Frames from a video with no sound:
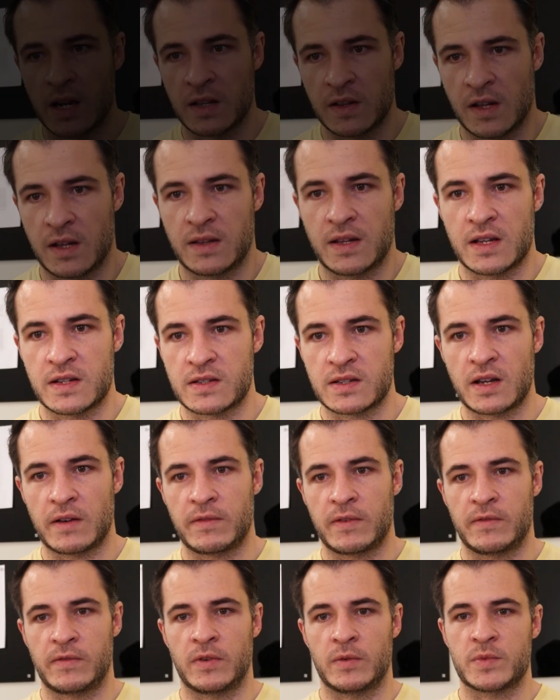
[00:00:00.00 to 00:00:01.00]
in that they
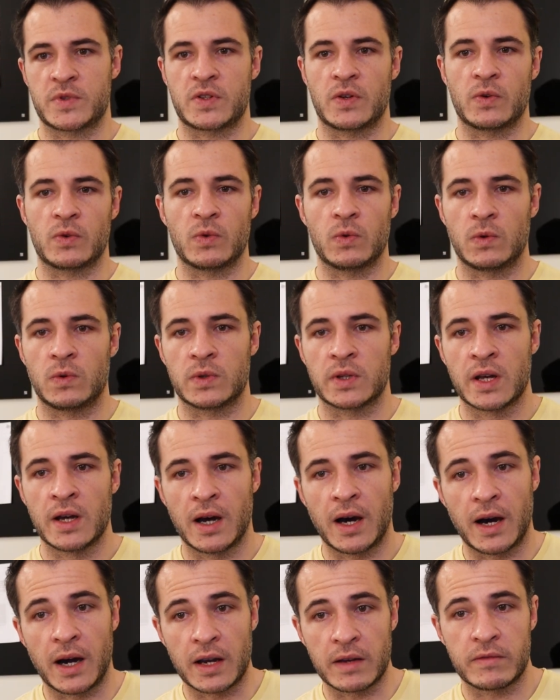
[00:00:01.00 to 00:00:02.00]
suffer from so-called
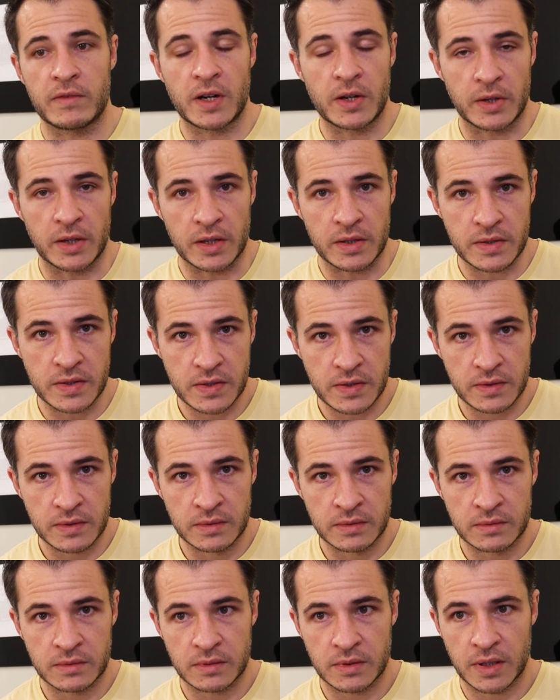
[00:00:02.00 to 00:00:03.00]
high variance.
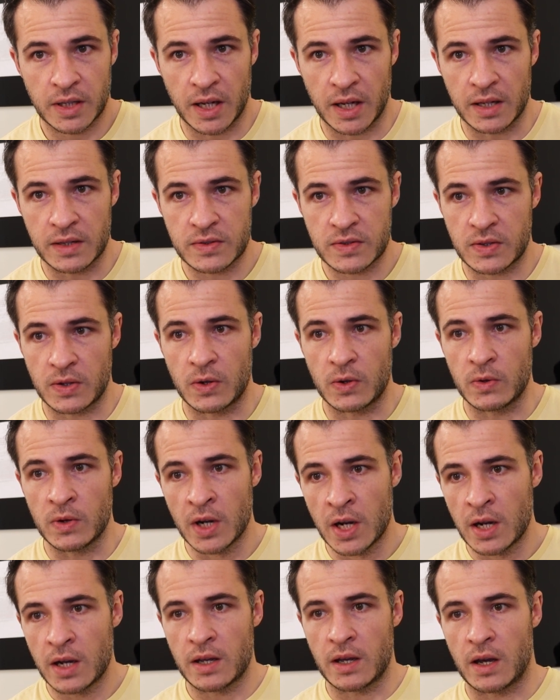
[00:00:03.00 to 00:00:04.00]
Okay, so
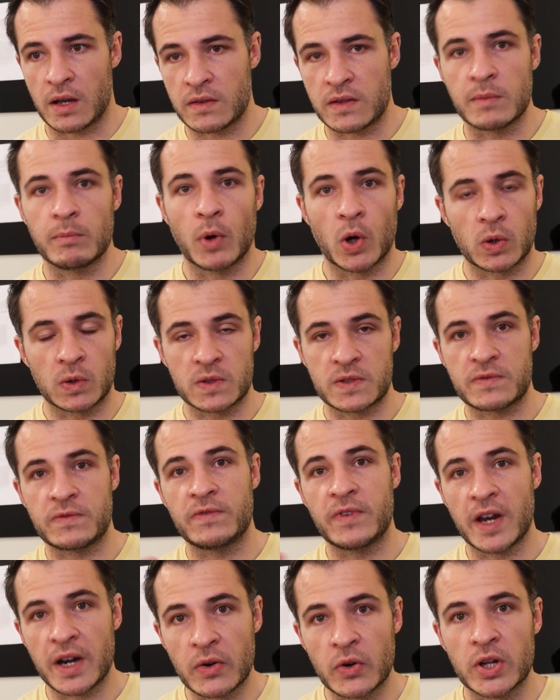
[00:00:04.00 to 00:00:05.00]
the models
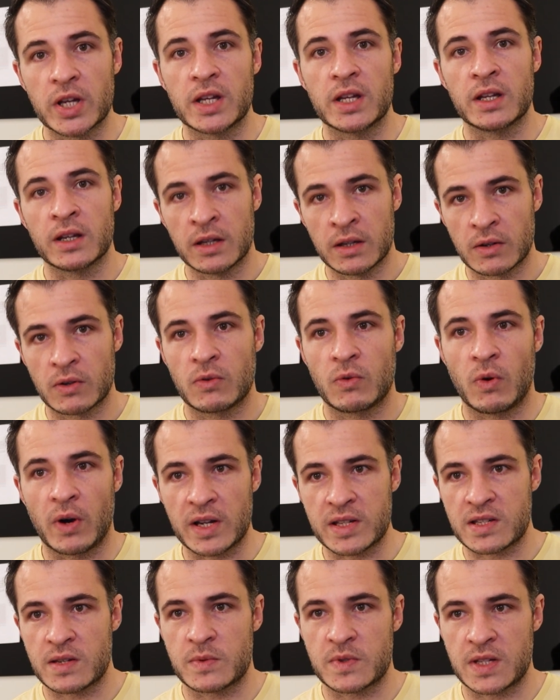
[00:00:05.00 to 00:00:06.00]
vary
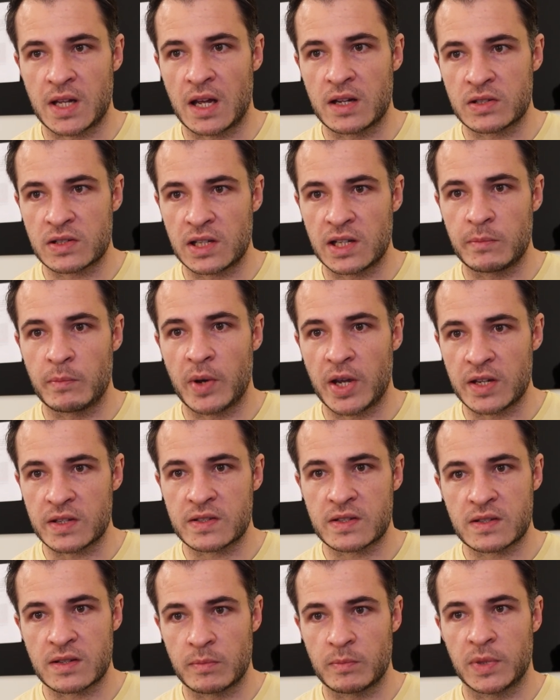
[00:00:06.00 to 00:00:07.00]
quite substantially
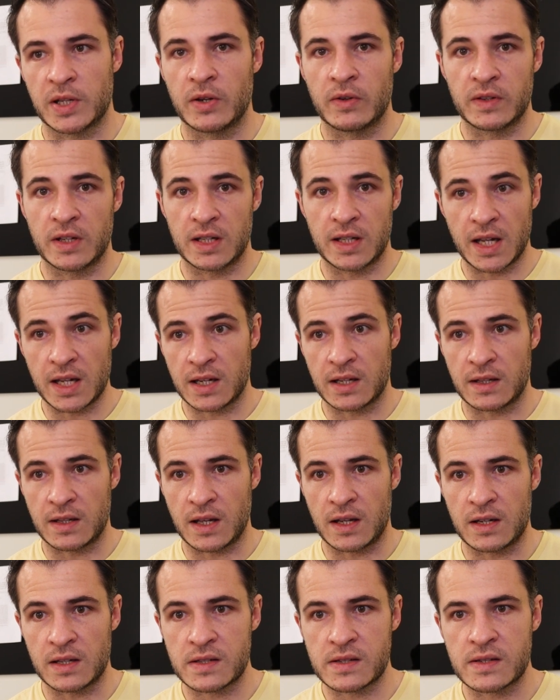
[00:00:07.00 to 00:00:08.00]
based simply on the data
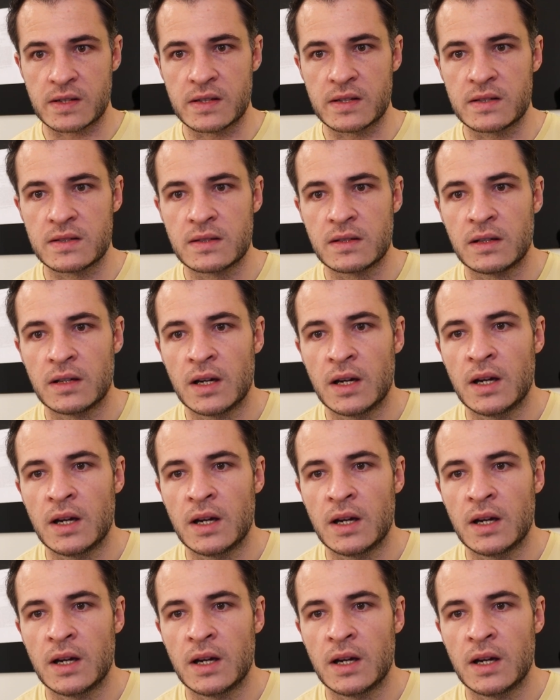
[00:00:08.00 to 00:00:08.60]
that it sees.